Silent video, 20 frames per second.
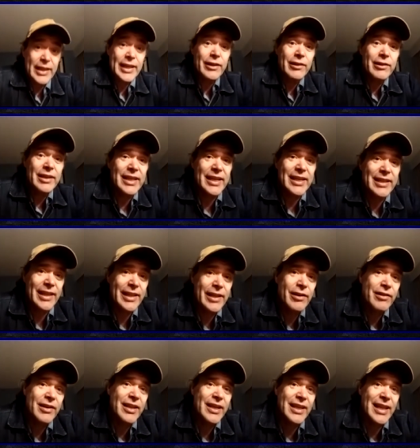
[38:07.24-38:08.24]
Literally,
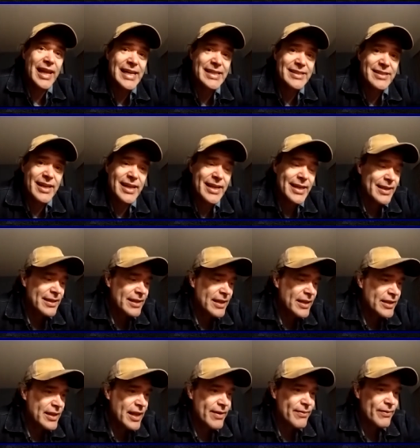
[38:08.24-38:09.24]
literally last night
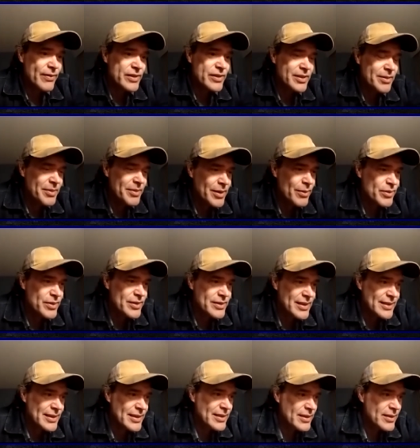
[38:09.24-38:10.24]
in Denver, somebody
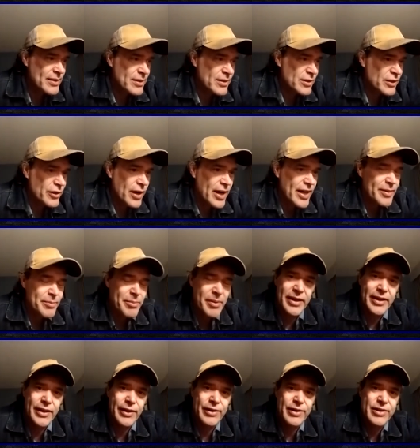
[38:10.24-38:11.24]
was grinding
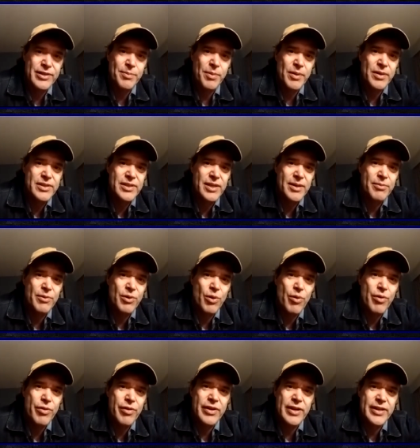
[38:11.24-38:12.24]
my gears about some
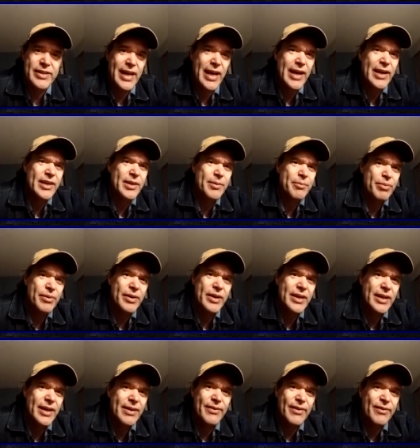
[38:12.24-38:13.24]
northern Italian
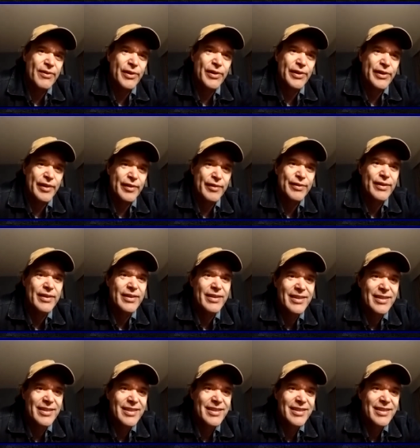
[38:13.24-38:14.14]
breed I've never heard of.